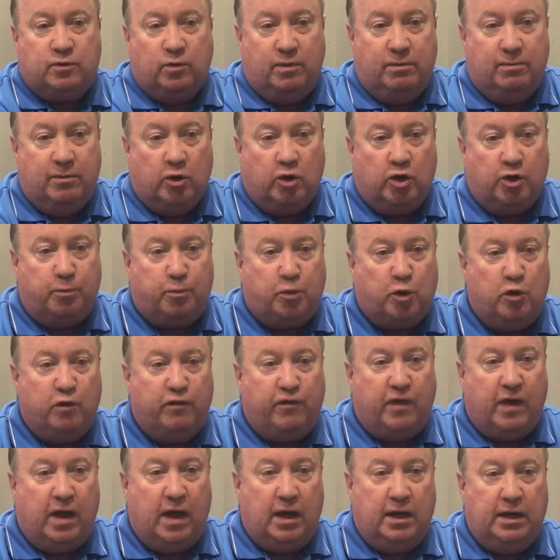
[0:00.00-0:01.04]
We milled a
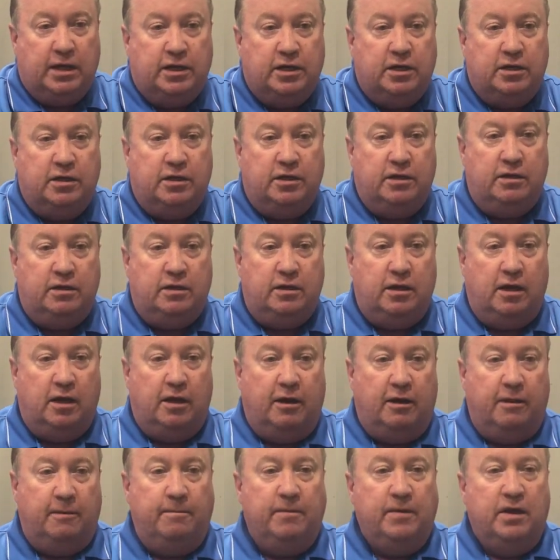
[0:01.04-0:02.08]
profile into
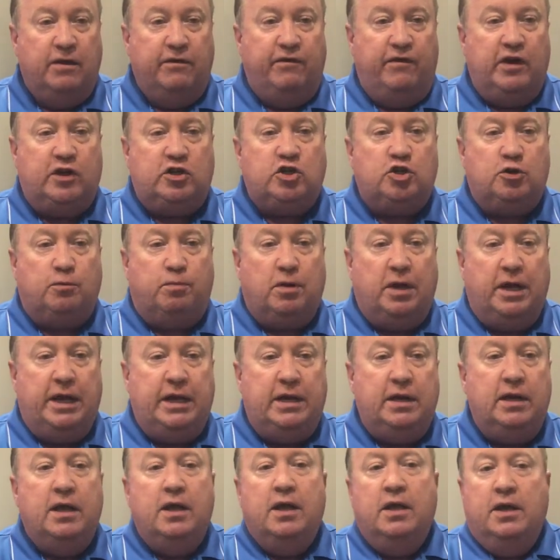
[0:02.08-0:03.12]
the fixture
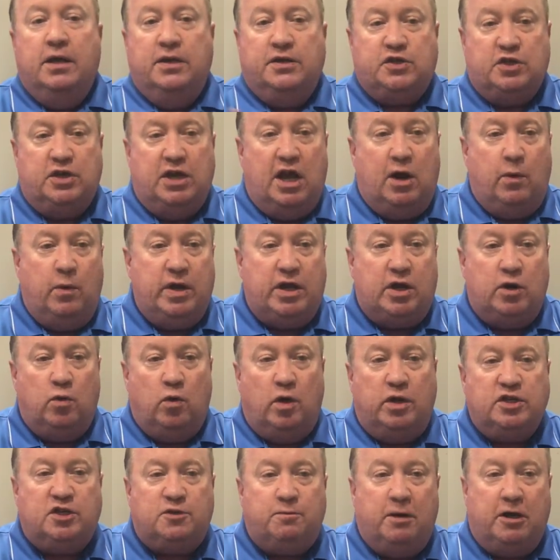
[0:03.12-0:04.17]
plate, so now we can
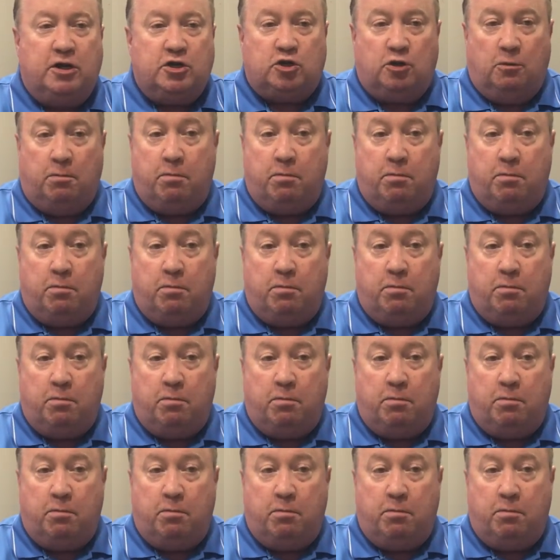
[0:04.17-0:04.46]
run special